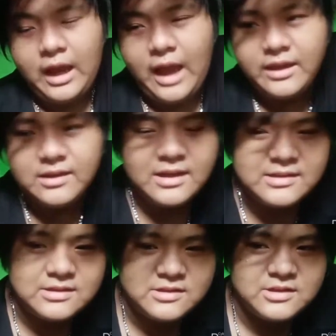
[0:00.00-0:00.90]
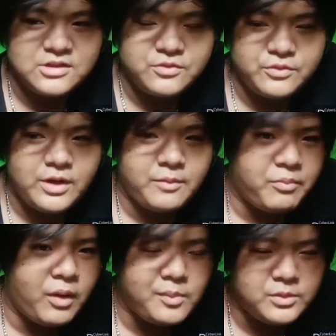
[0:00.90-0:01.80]
I guess it's just very
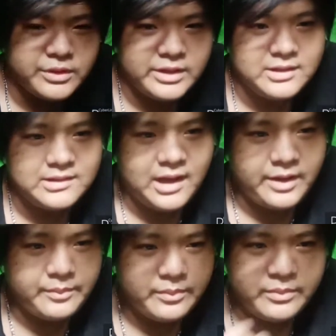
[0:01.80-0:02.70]
popular at the time